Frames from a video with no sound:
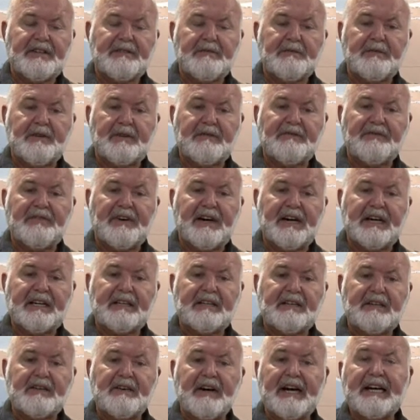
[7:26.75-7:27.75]
will
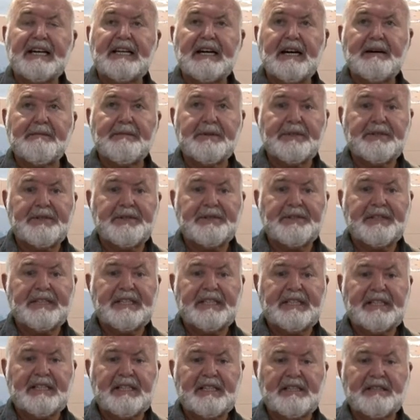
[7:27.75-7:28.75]
find great
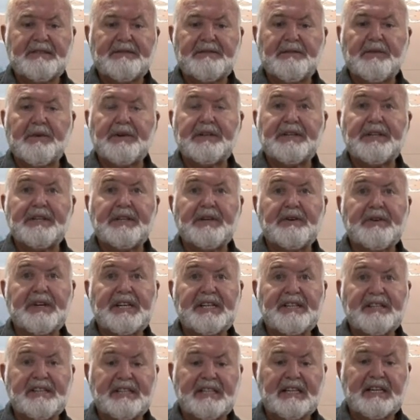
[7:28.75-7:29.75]
opportunities for
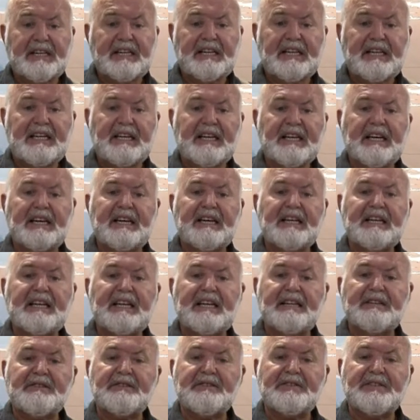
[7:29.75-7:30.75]
degree study and
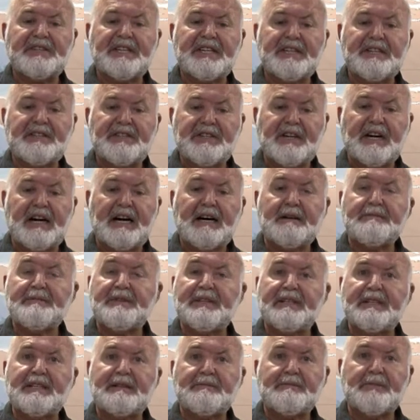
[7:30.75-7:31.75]
interesting
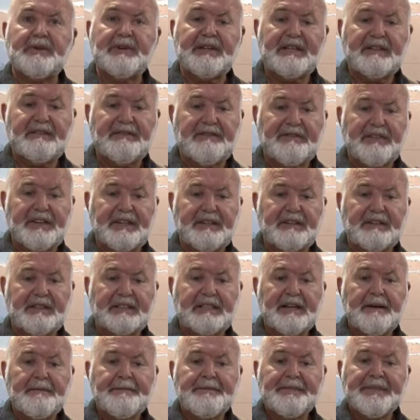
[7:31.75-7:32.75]
jobs in the marine
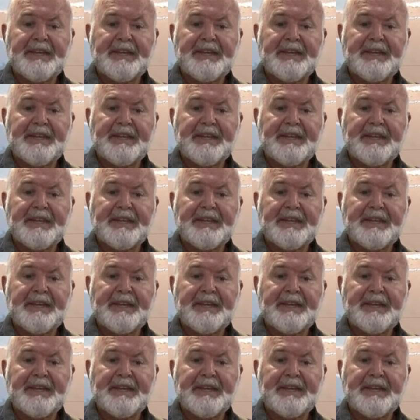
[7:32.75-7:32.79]
field.